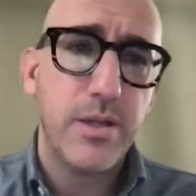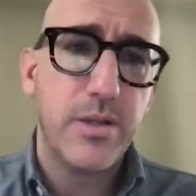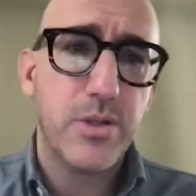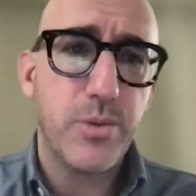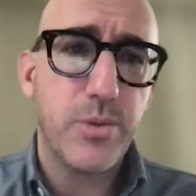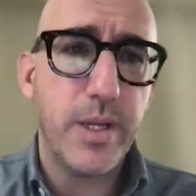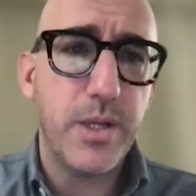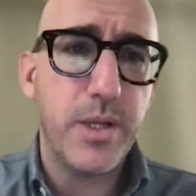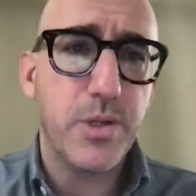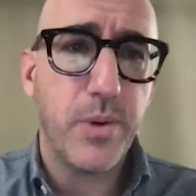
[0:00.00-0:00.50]

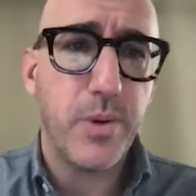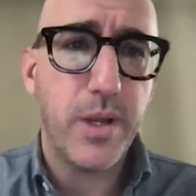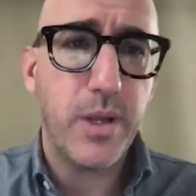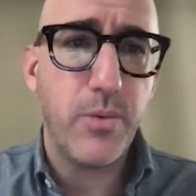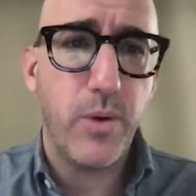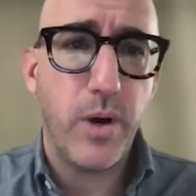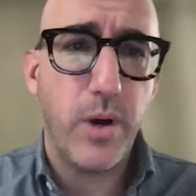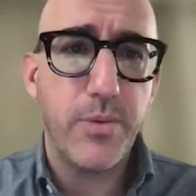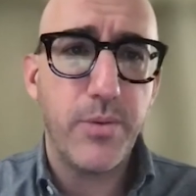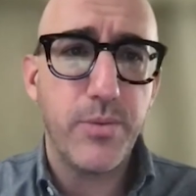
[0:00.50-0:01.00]

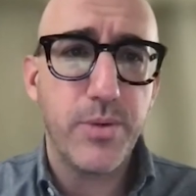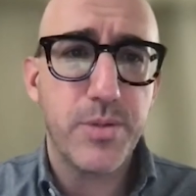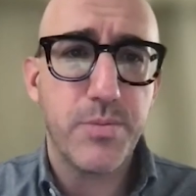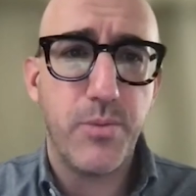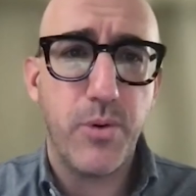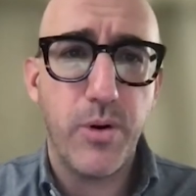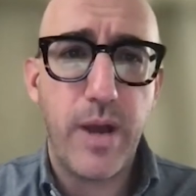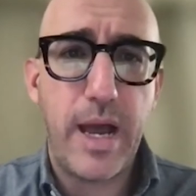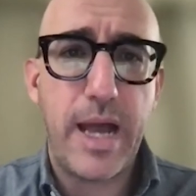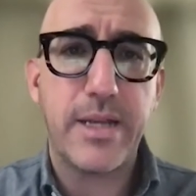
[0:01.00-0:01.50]
2021 was
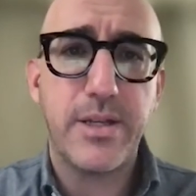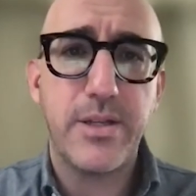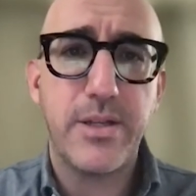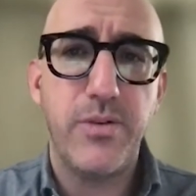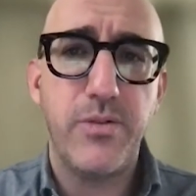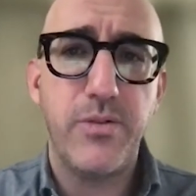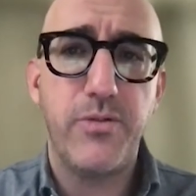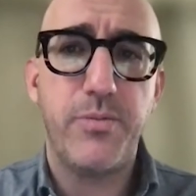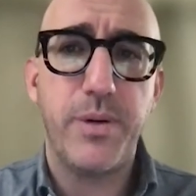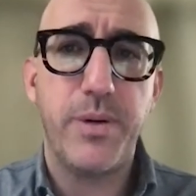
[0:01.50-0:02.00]
more
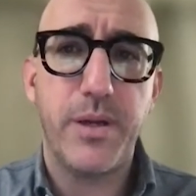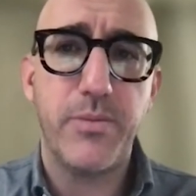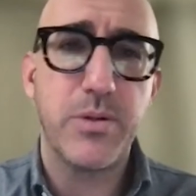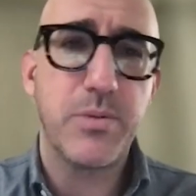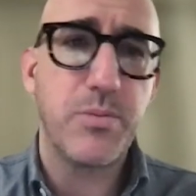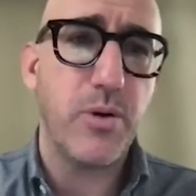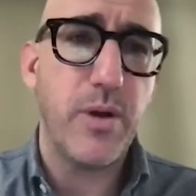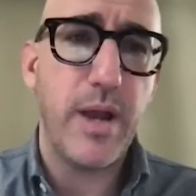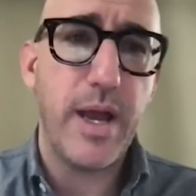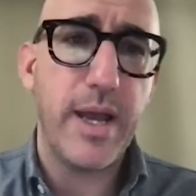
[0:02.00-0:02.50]
active, but it
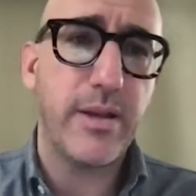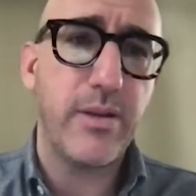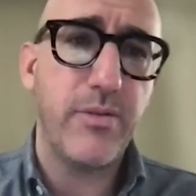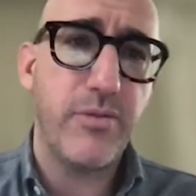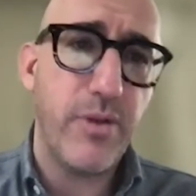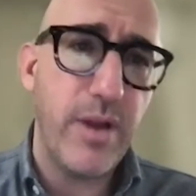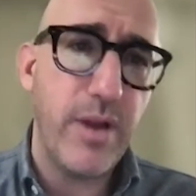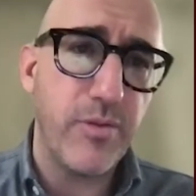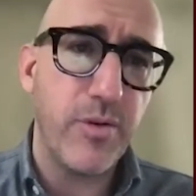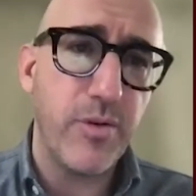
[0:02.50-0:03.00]
was more active
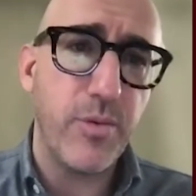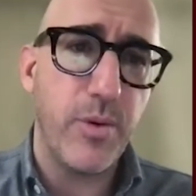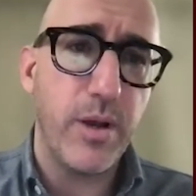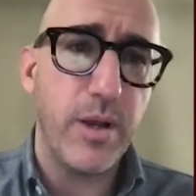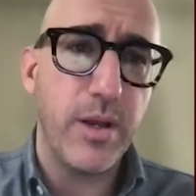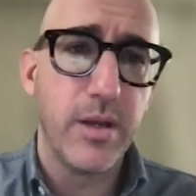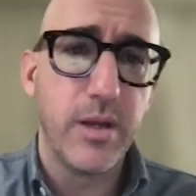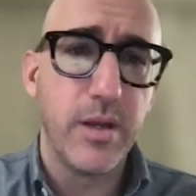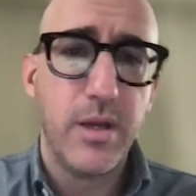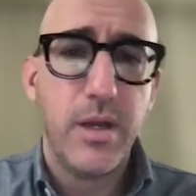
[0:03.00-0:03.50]
for
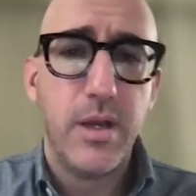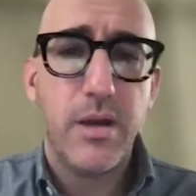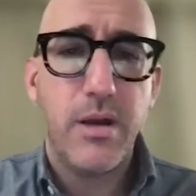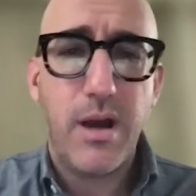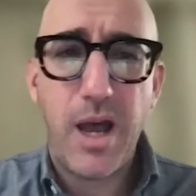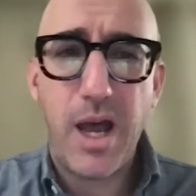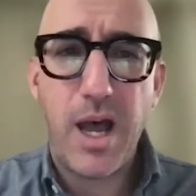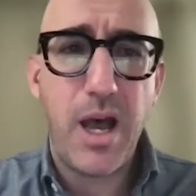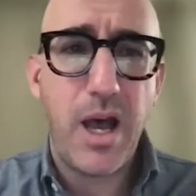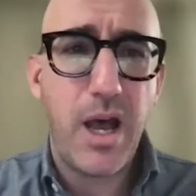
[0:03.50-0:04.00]
everyone.
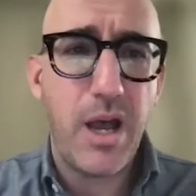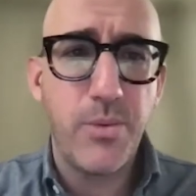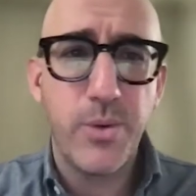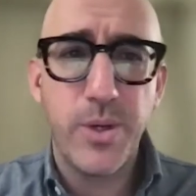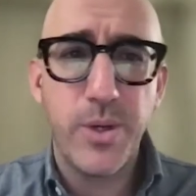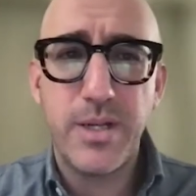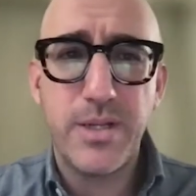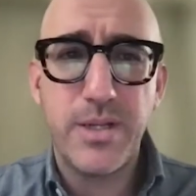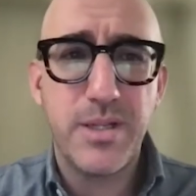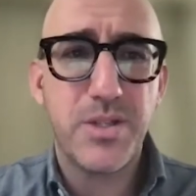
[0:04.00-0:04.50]
I
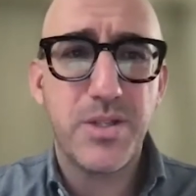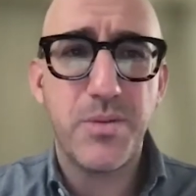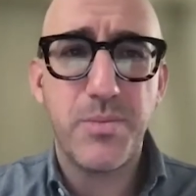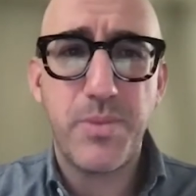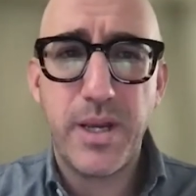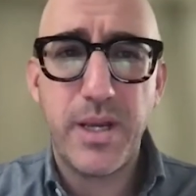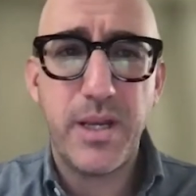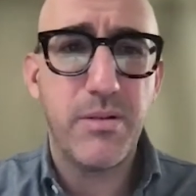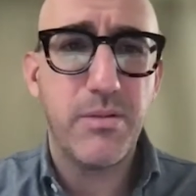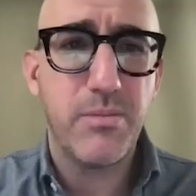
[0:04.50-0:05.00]
would
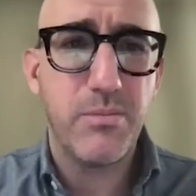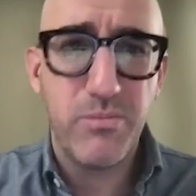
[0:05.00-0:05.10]
anticipate